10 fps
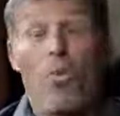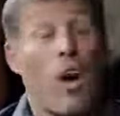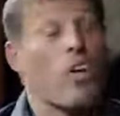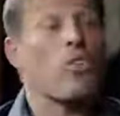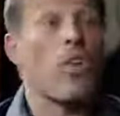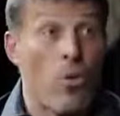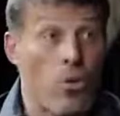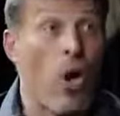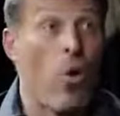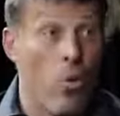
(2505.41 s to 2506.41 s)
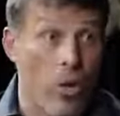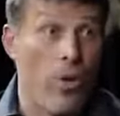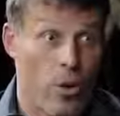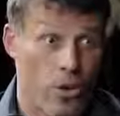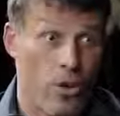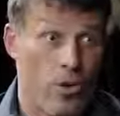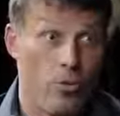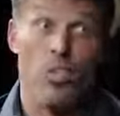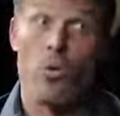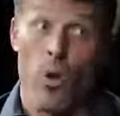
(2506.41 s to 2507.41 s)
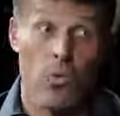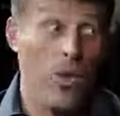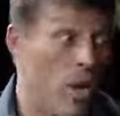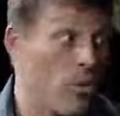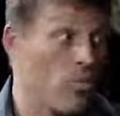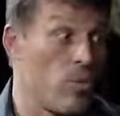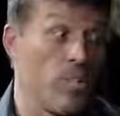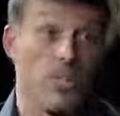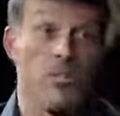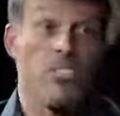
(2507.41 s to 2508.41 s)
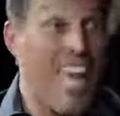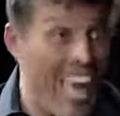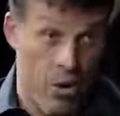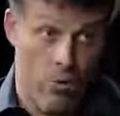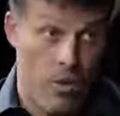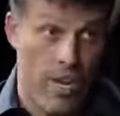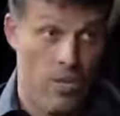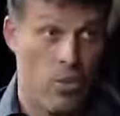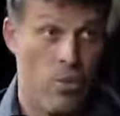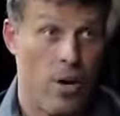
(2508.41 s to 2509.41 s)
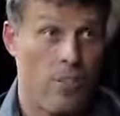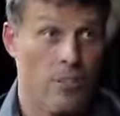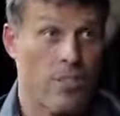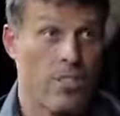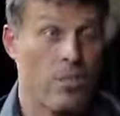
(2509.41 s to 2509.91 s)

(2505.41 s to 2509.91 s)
What you don't know will hurt you. What you won't know will take your financial wealth.